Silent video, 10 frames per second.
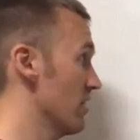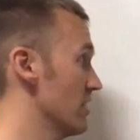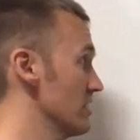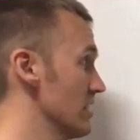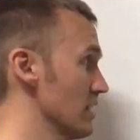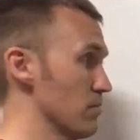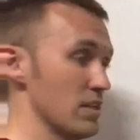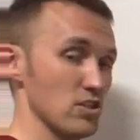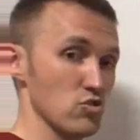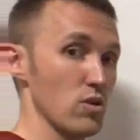This segment
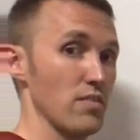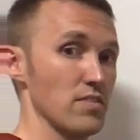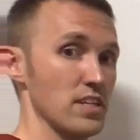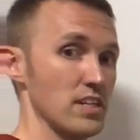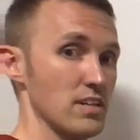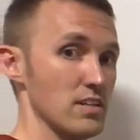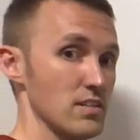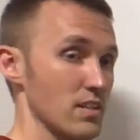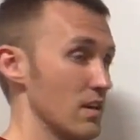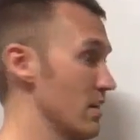is traveling,
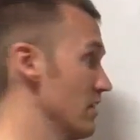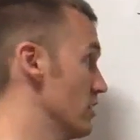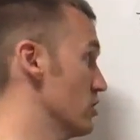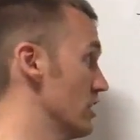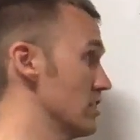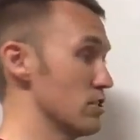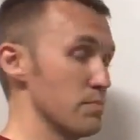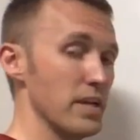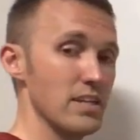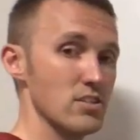its
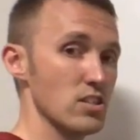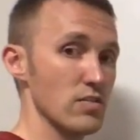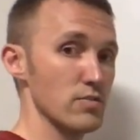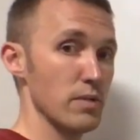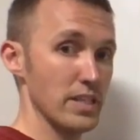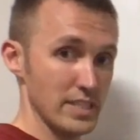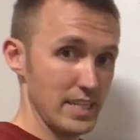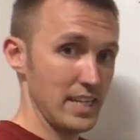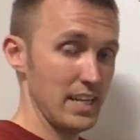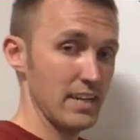speed is governed by the
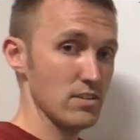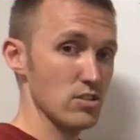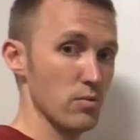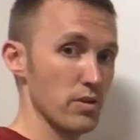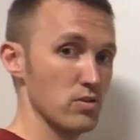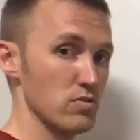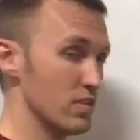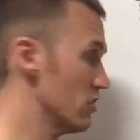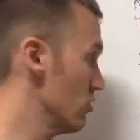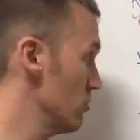second layer, so we use
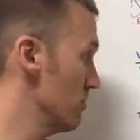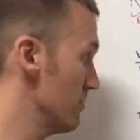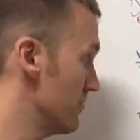v2.